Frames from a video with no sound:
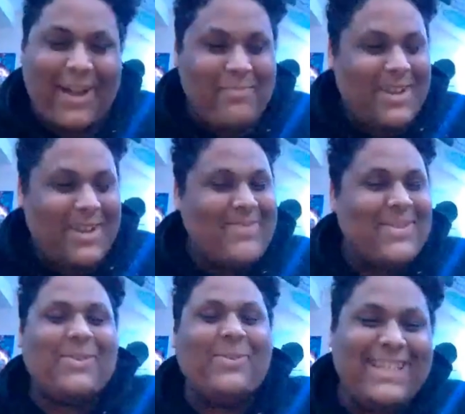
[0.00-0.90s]
the
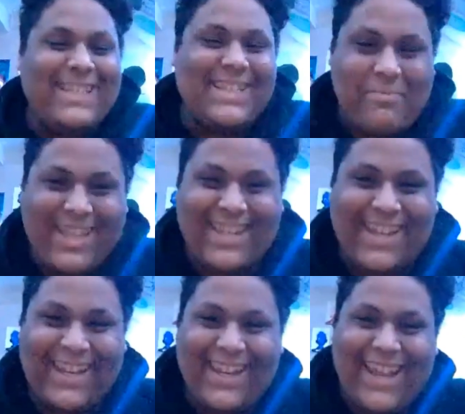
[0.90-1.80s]
crazy
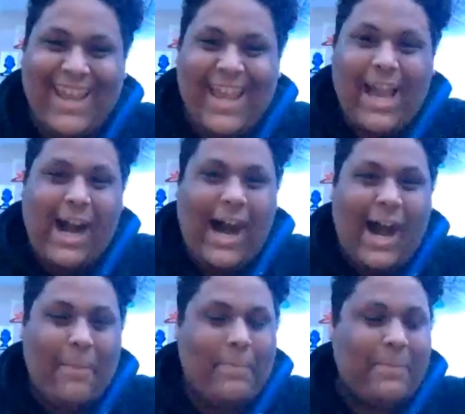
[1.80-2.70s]
opinion
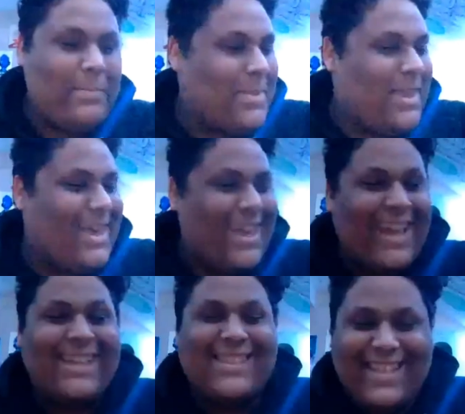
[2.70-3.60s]
and
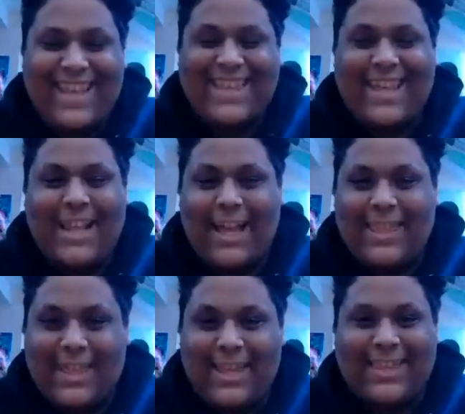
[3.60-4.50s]
say that I
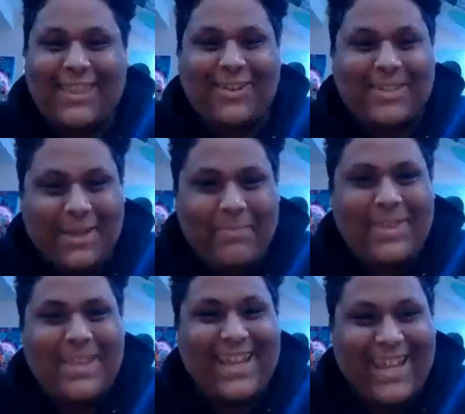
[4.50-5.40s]
think that there's
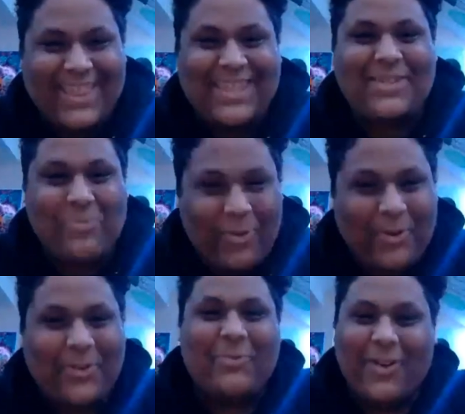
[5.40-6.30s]
something in this
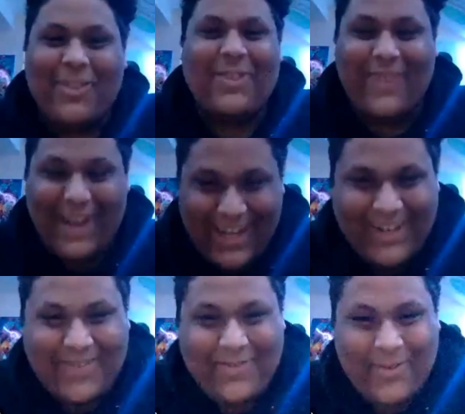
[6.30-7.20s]
world worth
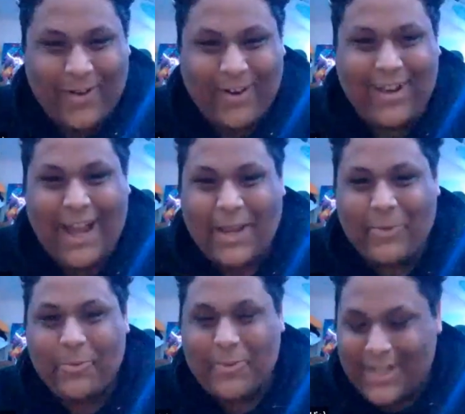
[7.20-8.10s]
fighting for. I
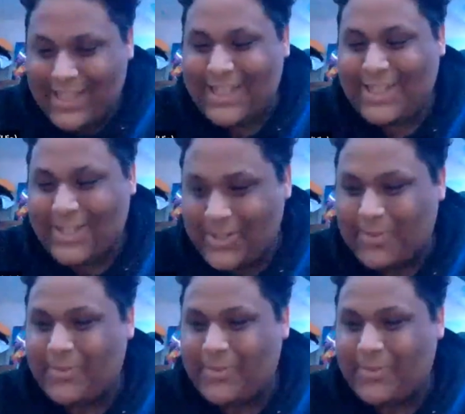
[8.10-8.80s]
really do.